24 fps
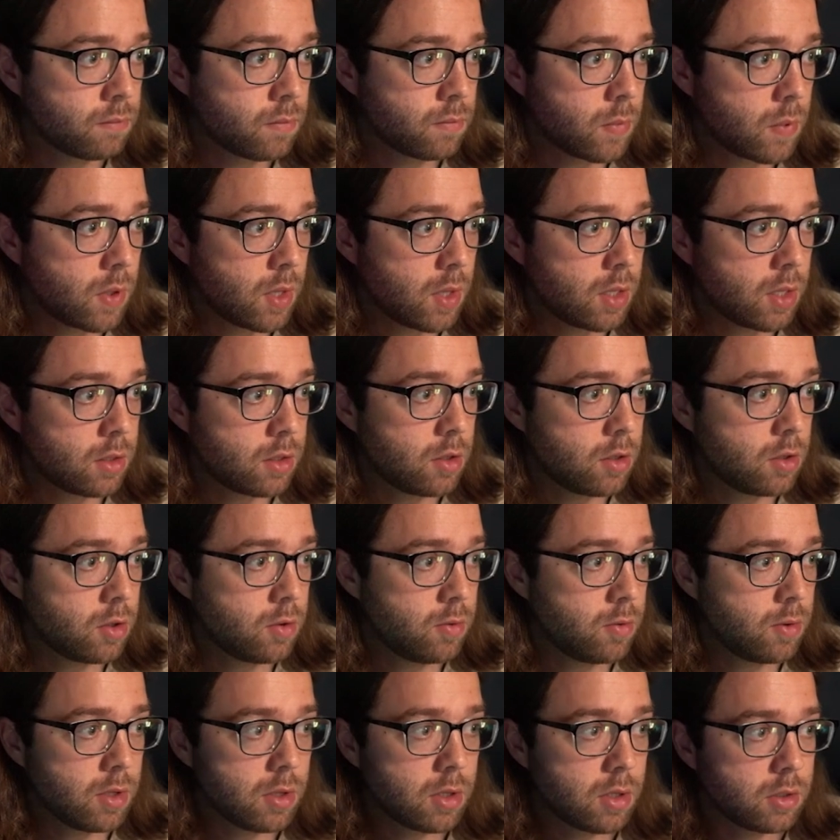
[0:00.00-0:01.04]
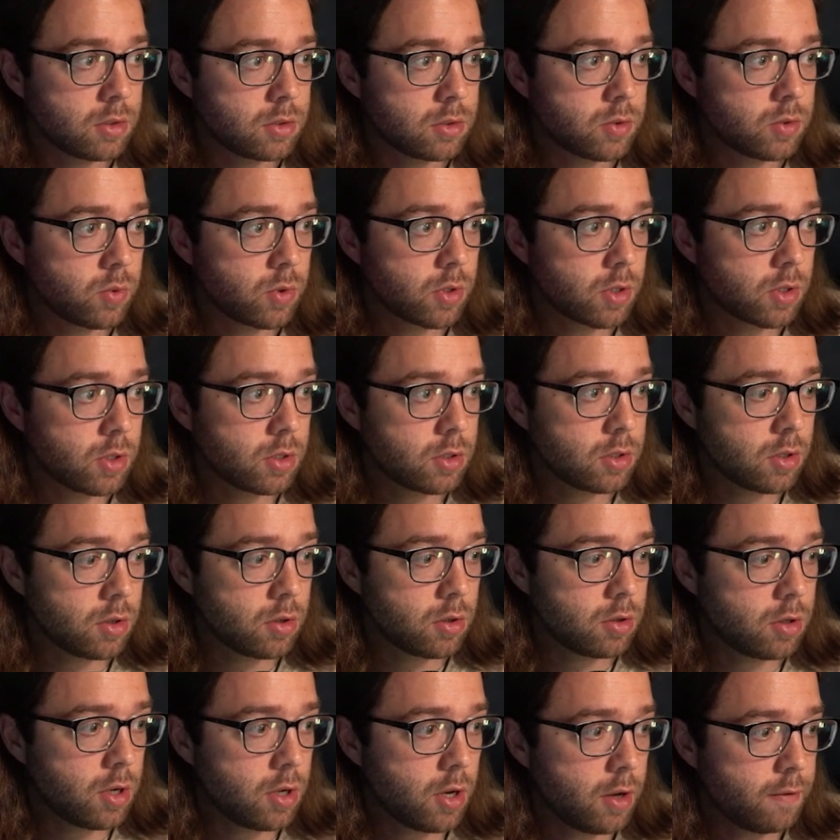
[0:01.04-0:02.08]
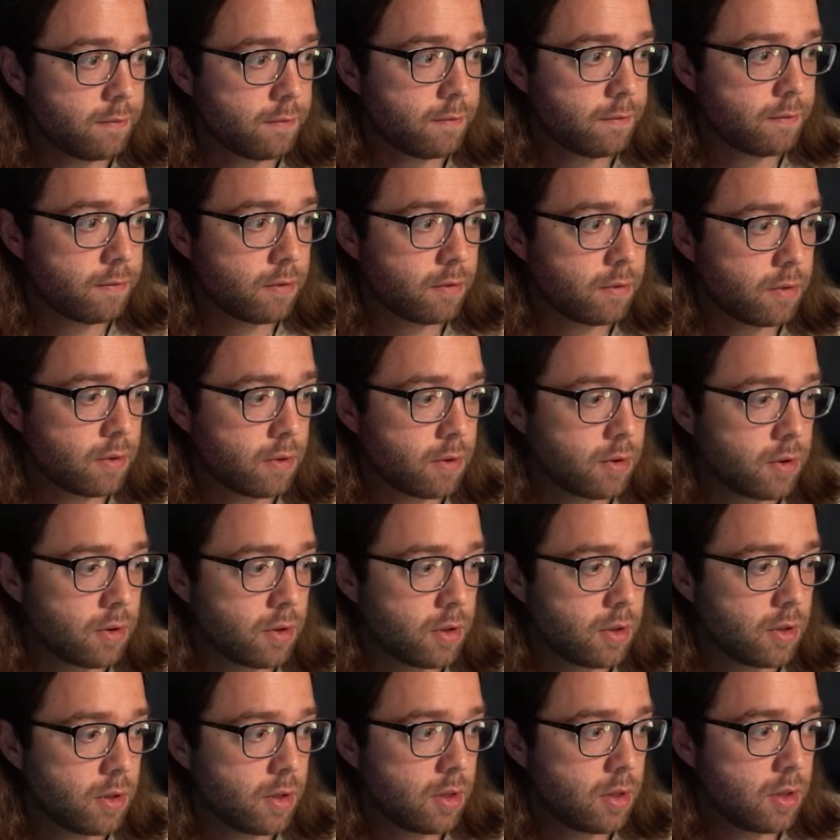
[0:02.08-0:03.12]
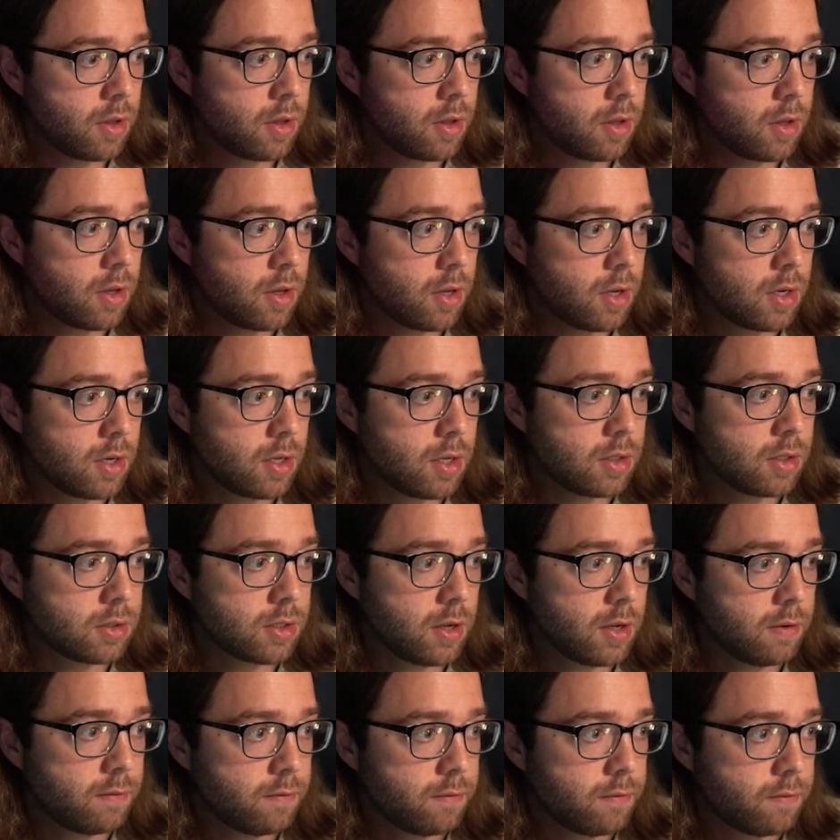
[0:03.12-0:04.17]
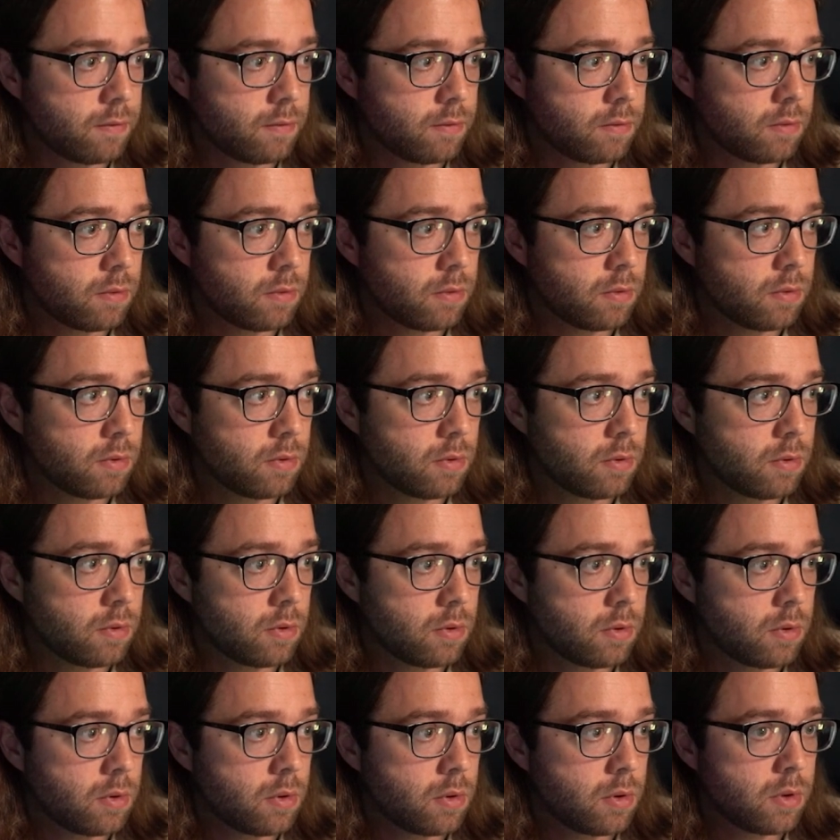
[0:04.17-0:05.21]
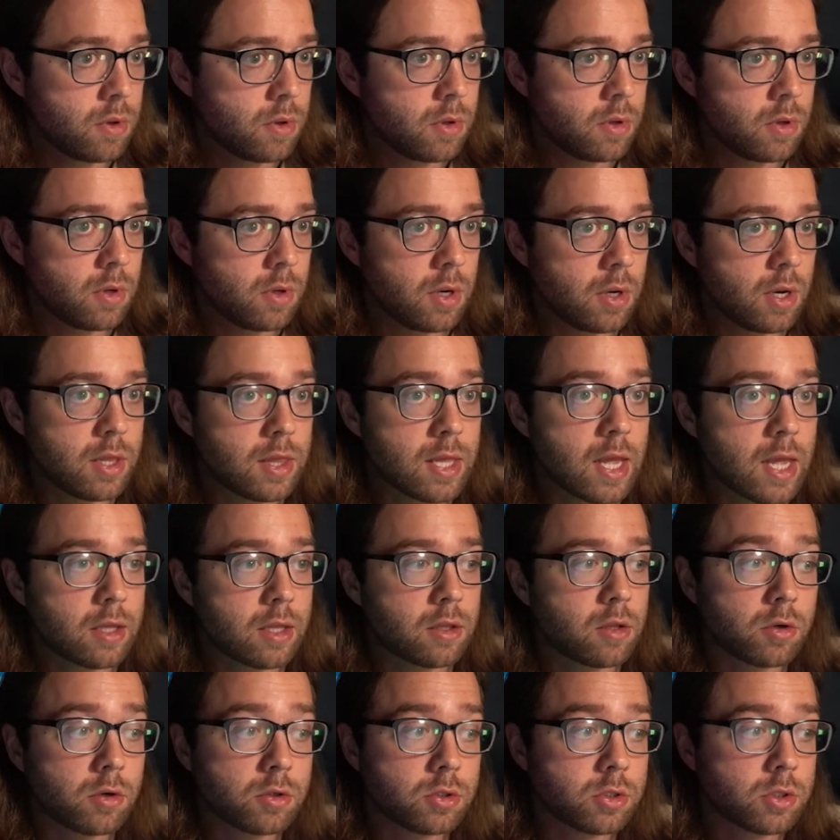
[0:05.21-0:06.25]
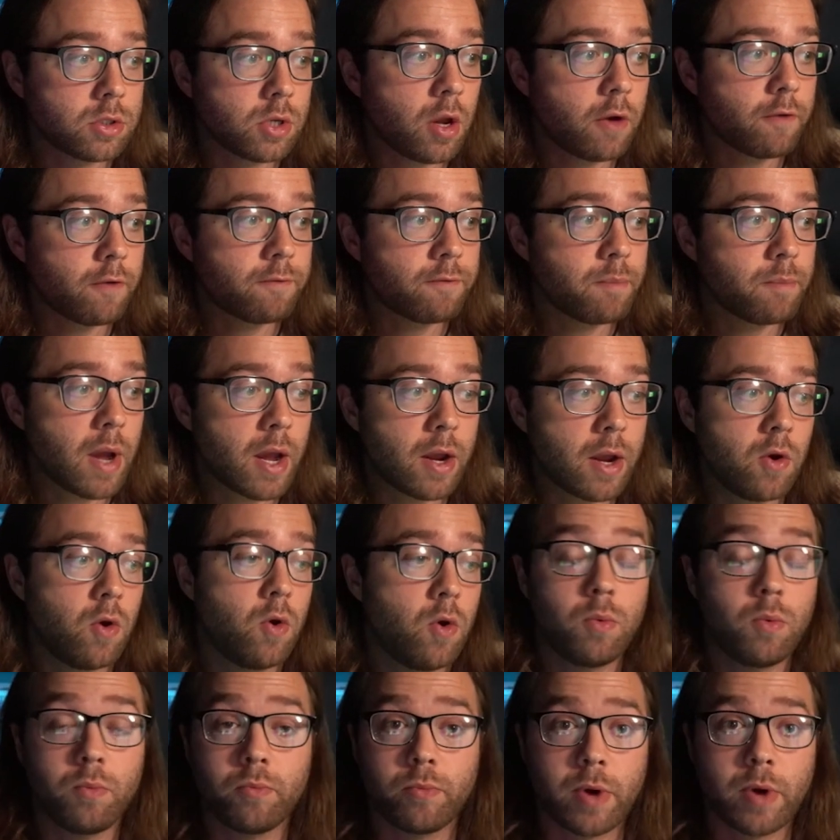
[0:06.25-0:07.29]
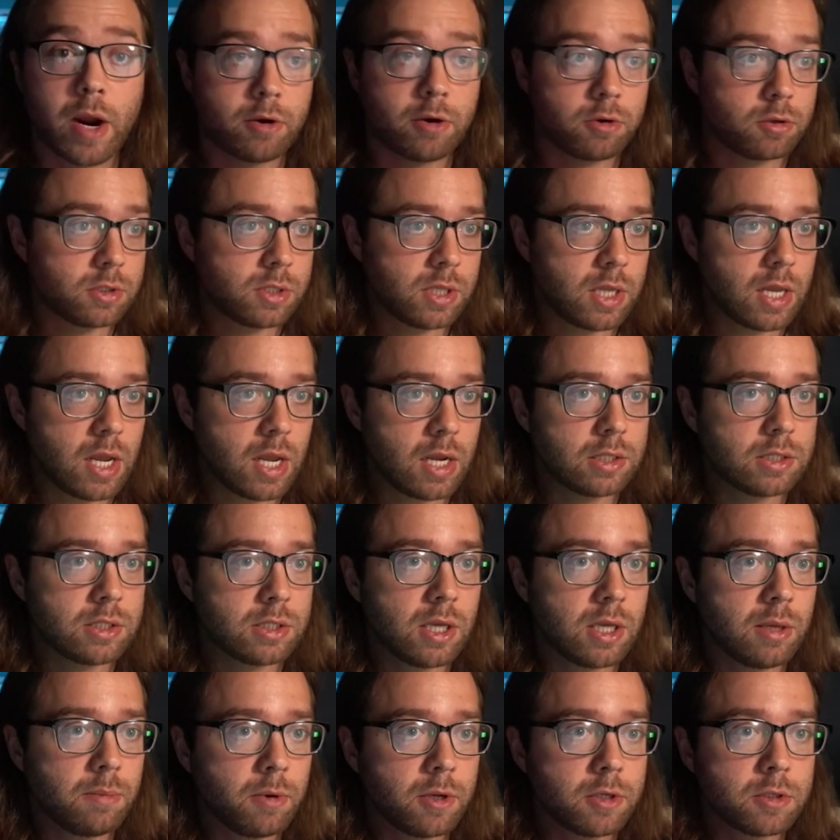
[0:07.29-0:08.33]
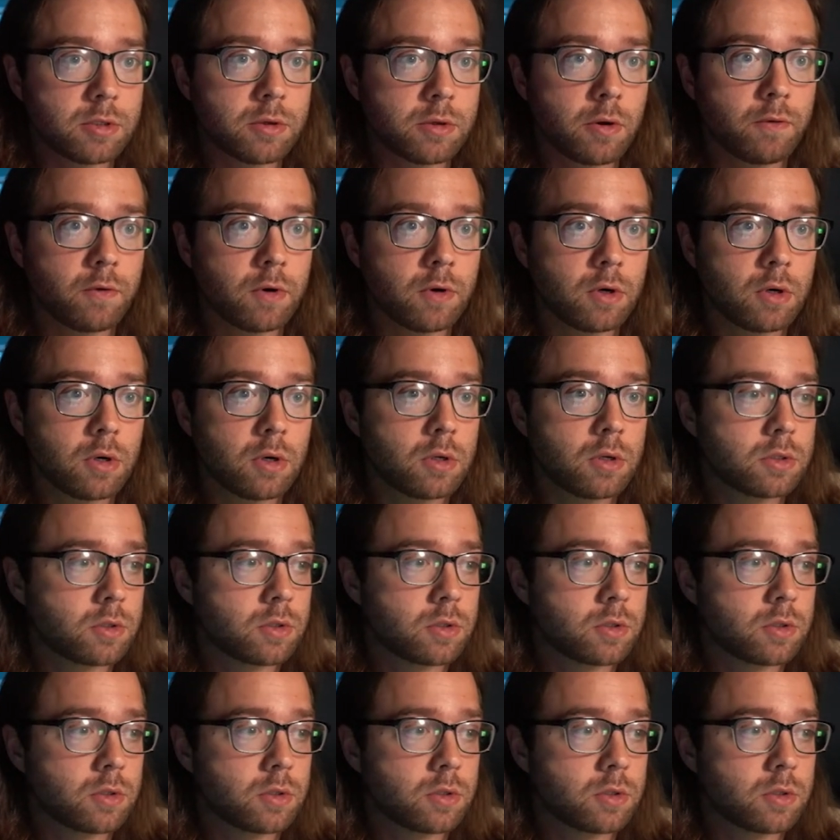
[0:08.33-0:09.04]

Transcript: That didn't do anything, so we're going to turn it off and hit save. And that turns off my home router's DHCP server. So